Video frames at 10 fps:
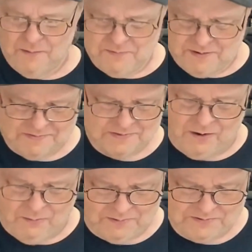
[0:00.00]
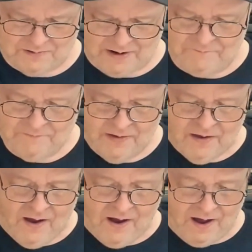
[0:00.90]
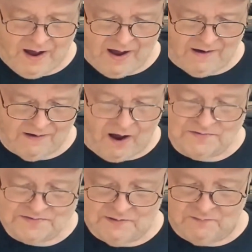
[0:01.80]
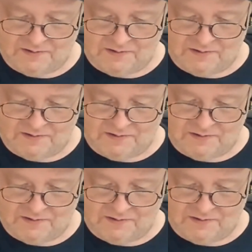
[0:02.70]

is always great. Also on